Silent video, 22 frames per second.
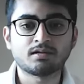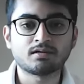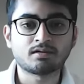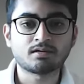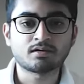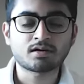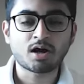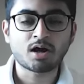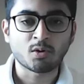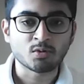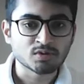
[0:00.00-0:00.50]

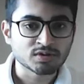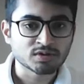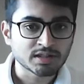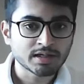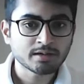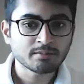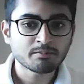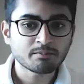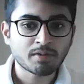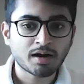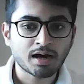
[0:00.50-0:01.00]
the
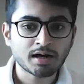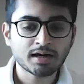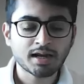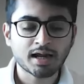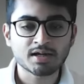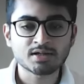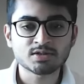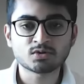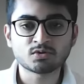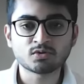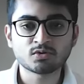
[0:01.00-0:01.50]
counseling part
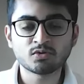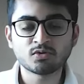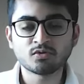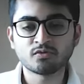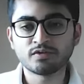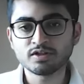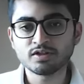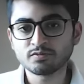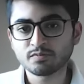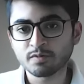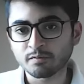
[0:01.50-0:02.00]
as to
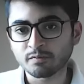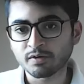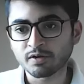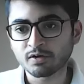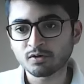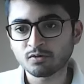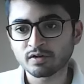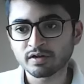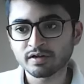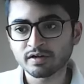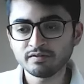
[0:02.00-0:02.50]
which
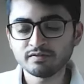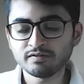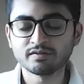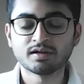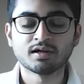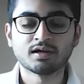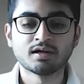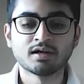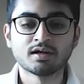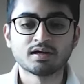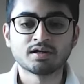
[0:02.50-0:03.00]
paper to give.
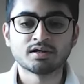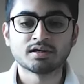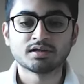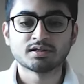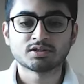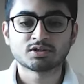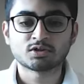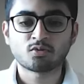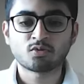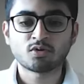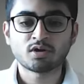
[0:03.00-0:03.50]

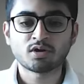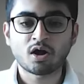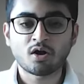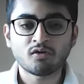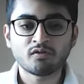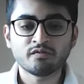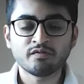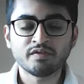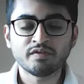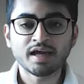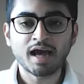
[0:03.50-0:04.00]
So
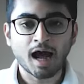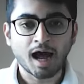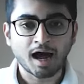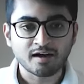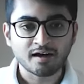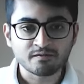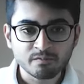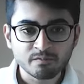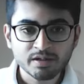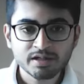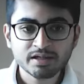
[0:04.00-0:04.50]
now we
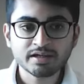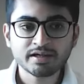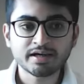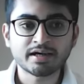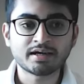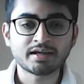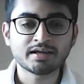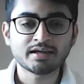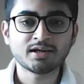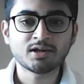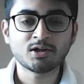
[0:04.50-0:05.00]
have been
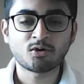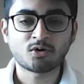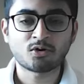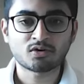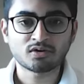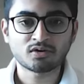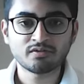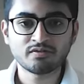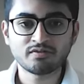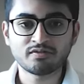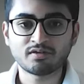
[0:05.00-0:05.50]
getting a
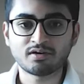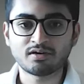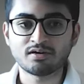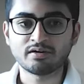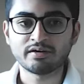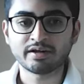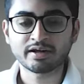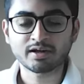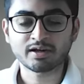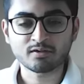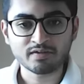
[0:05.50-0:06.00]
lot of
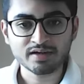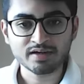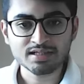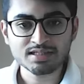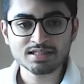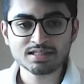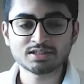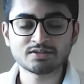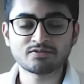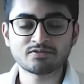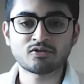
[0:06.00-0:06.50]

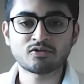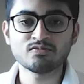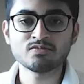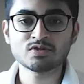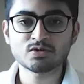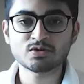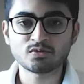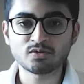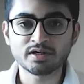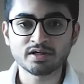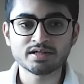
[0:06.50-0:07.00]
requests
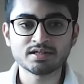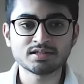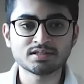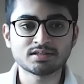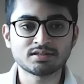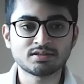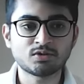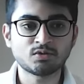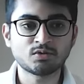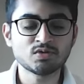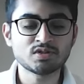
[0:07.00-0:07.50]
from
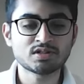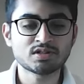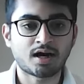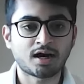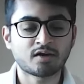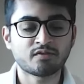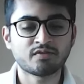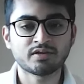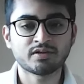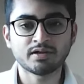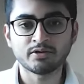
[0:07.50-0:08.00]
students to
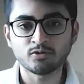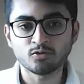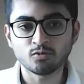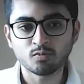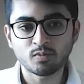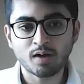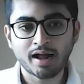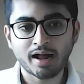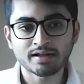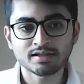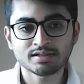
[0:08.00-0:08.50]
start with a
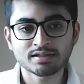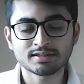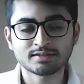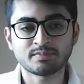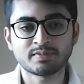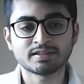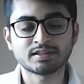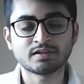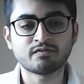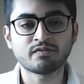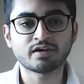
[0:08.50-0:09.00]
new batch
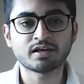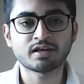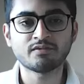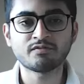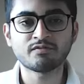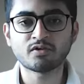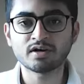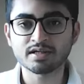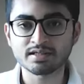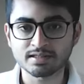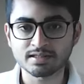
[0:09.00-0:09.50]

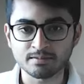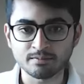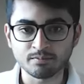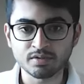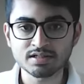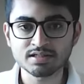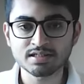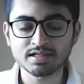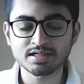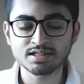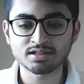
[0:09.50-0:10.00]
specifically for
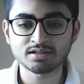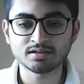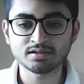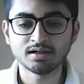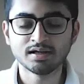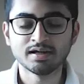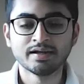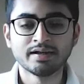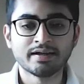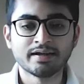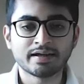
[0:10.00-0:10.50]
December
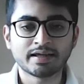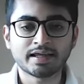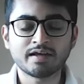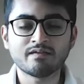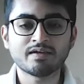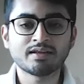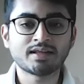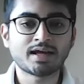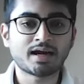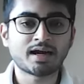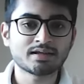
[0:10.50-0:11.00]
session,
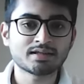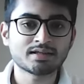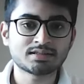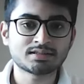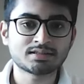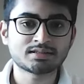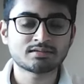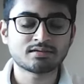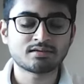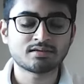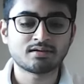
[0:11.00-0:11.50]
given that
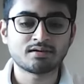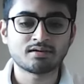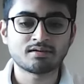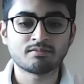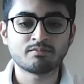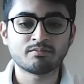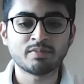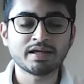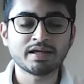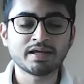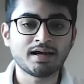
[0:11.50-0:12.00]
it's
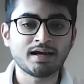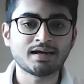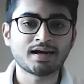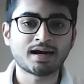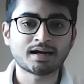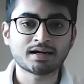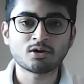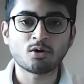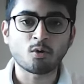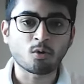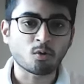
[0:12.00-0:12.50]
being
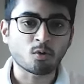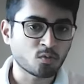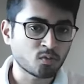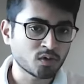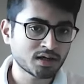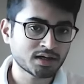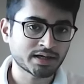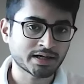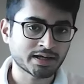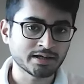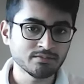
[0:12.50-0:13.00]
held at an
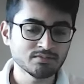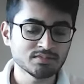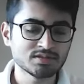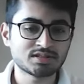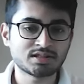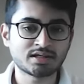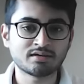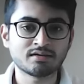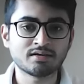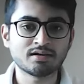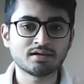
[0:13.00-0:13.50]
awkward time.
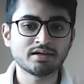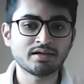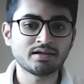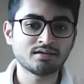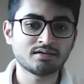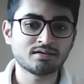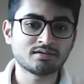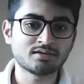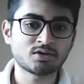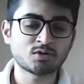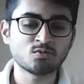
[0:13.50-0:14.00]

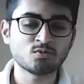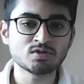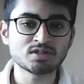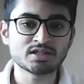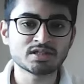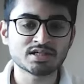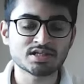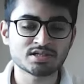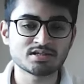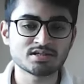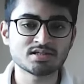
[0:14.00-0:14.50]
Generally, the two
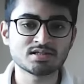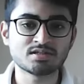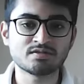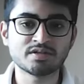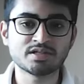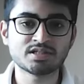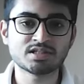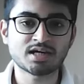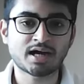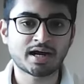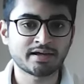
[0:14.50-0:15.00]

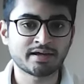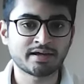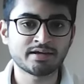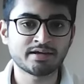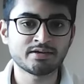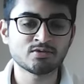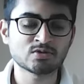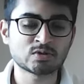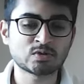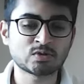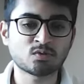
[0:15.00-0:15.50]
sessions which
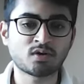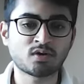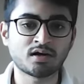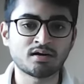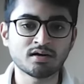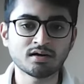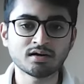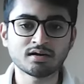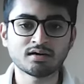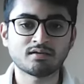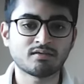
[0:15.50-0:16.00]
II used to
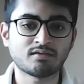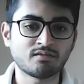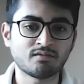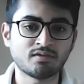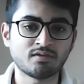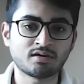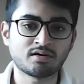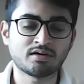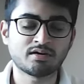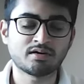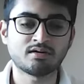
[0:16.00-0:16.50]
conduct
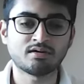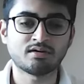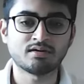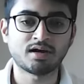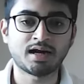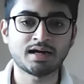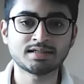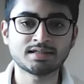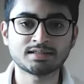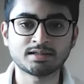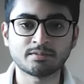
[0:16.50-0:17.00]
were
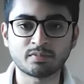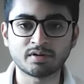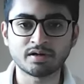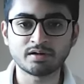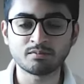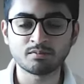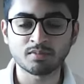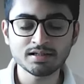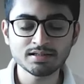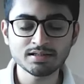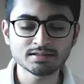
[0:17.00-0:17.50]
at
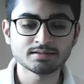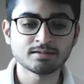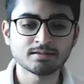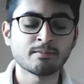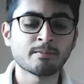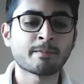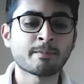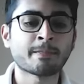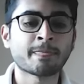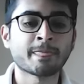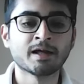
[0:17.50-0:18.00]
separate months.
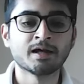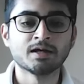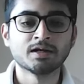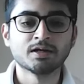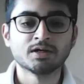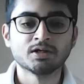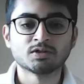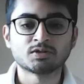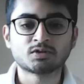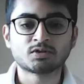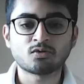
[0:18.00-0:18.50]

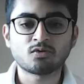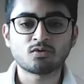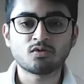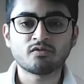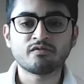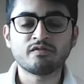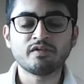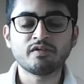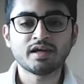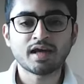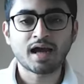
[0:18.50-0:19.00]

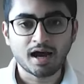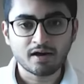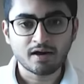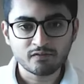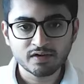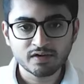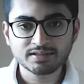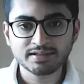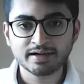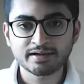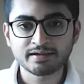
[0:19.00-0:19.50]
So we
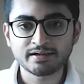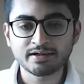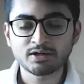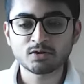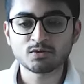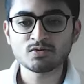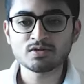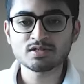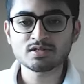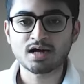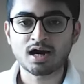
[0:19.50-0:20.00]
have
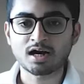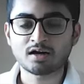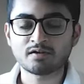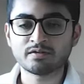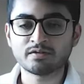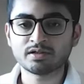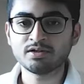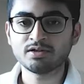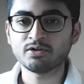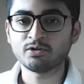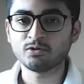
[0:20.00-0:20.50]
decided to
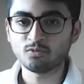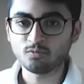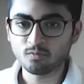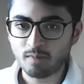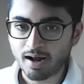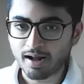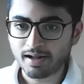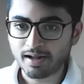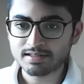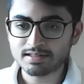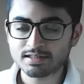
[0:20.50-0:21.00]
start with a
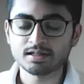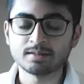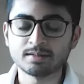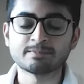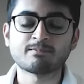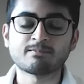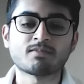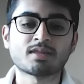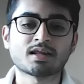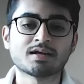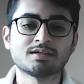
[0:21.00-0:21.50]
new batch
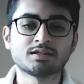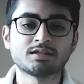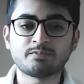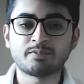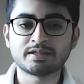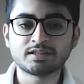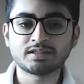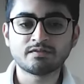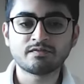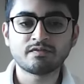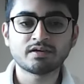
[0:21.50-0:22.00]

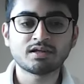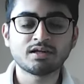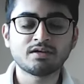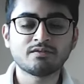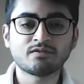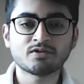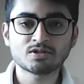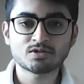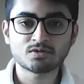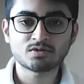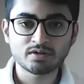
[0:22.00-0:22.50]

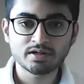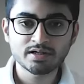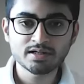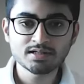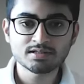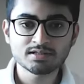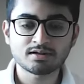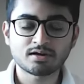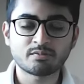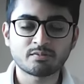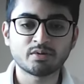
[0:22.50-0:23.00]
specifically for
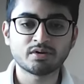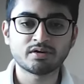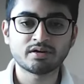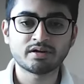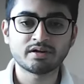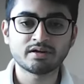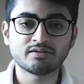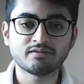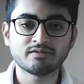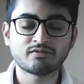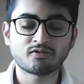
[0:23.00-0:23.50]
students
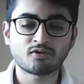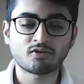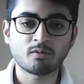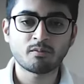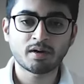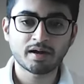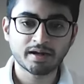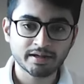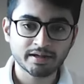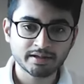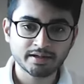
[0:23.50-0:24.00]
appearing
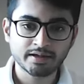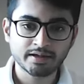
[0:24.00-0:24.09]
from